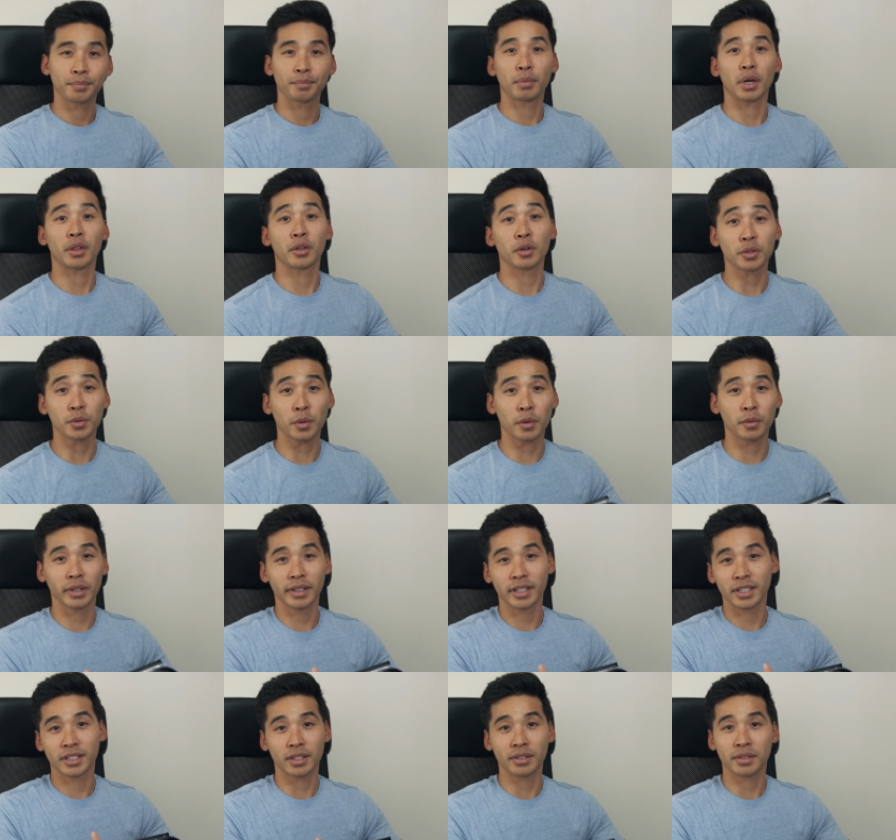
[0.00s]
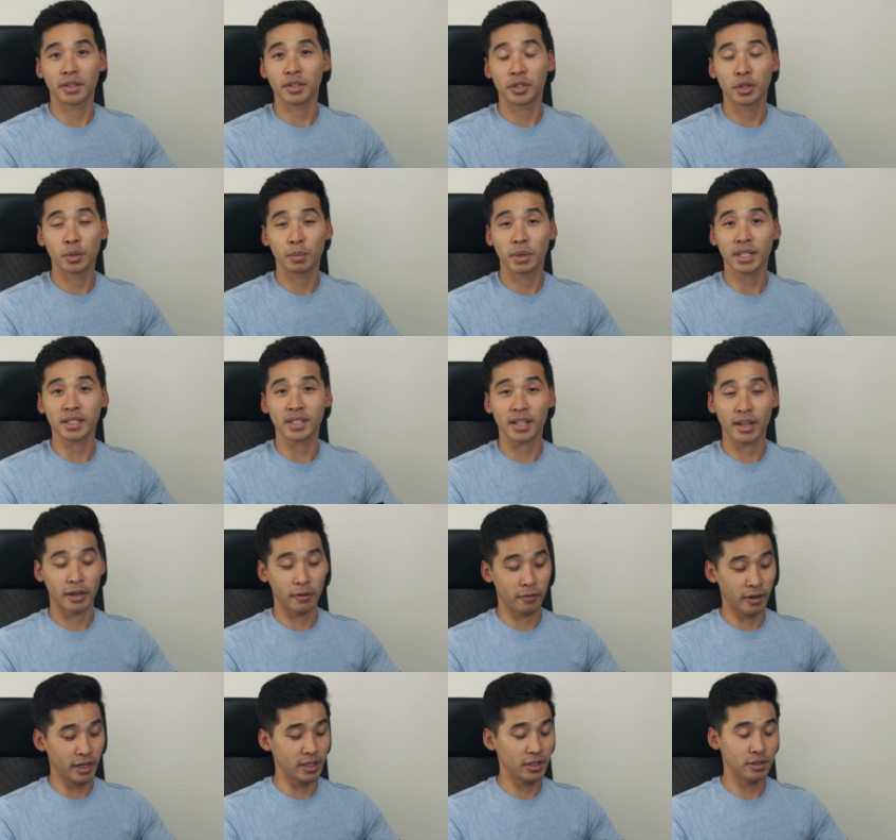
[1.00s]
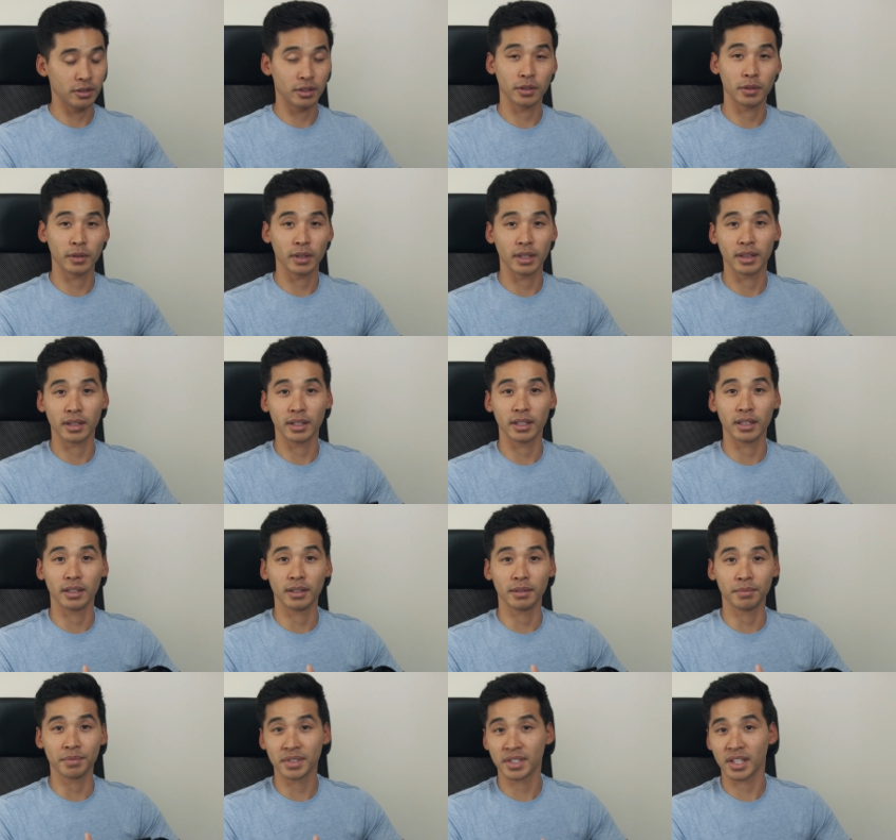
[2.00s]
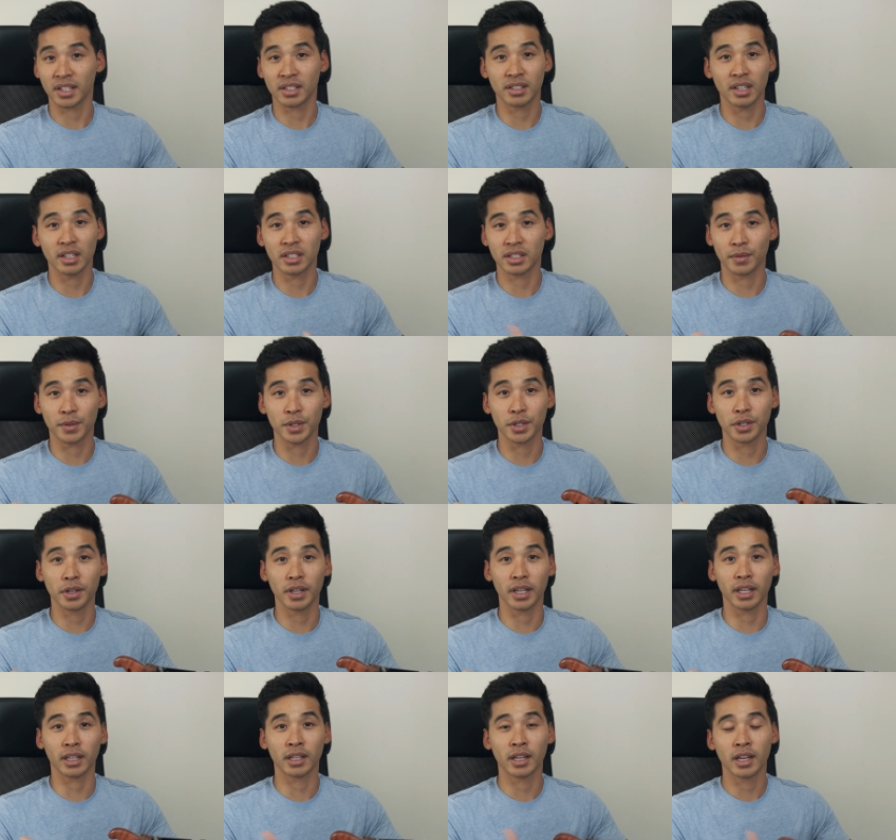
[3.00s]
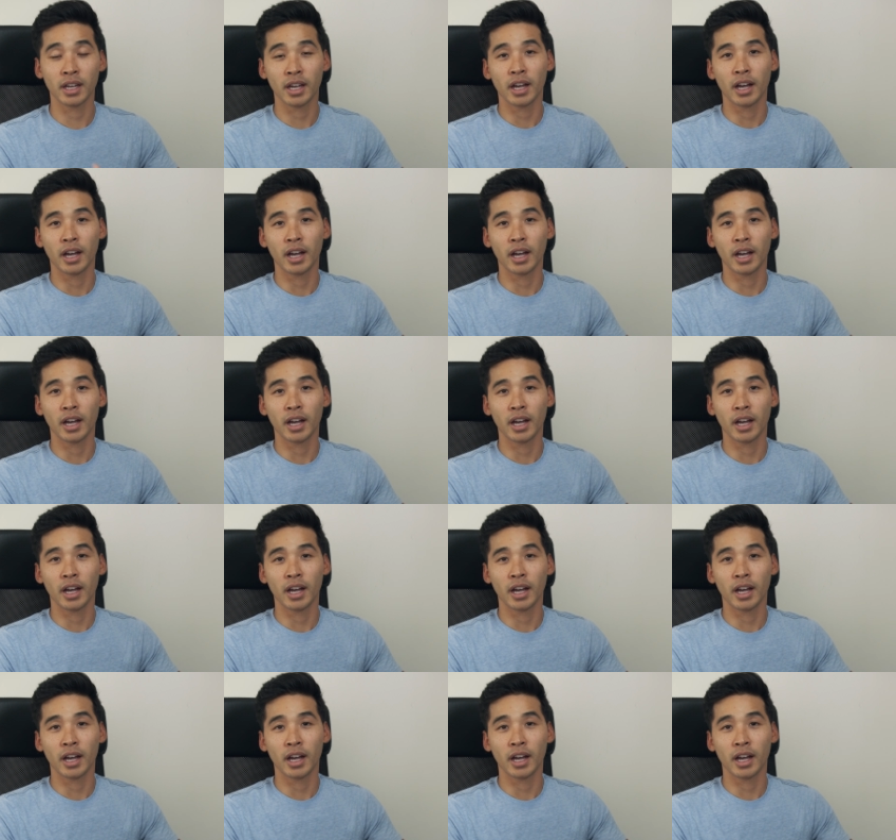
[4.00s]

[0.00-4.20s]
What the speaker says: But those were really just the two bugs that I ran into in the 6 days of shooting.